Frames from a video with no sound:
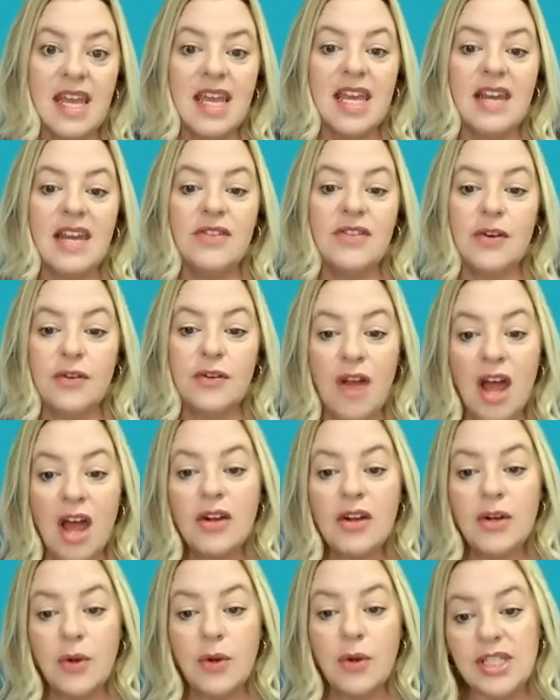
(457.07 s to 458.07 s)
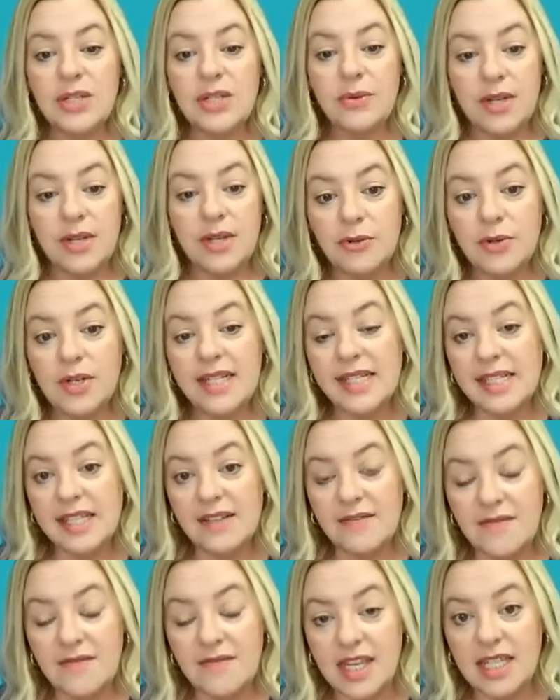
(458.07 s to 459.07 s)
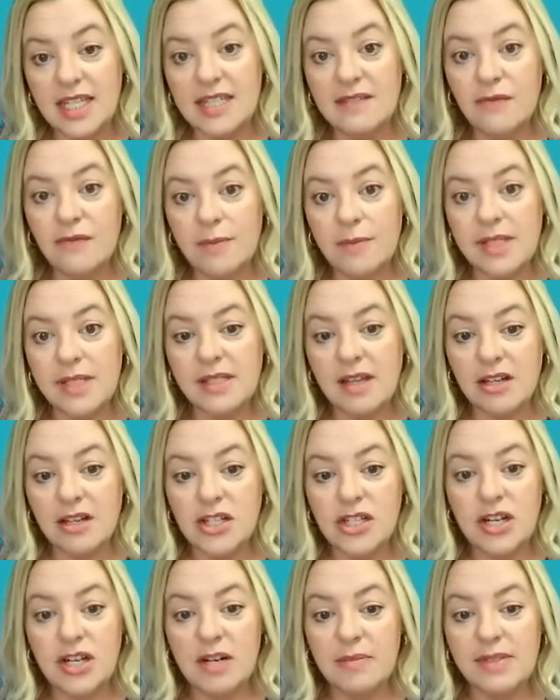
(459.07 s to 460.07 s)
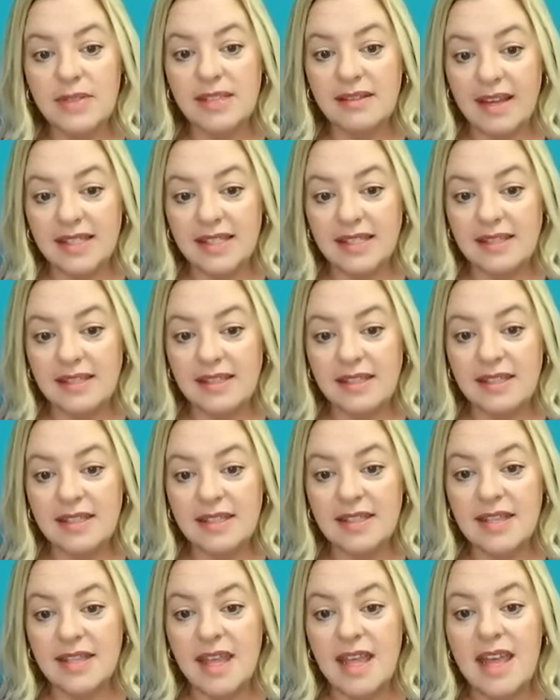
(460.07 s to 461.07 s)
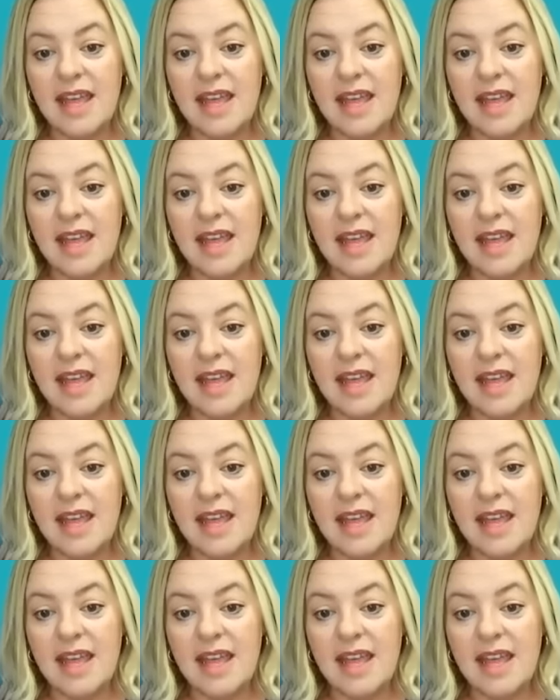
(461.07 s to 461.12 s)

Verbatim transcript: if they're not going to increase the fees for massage therapist licenses.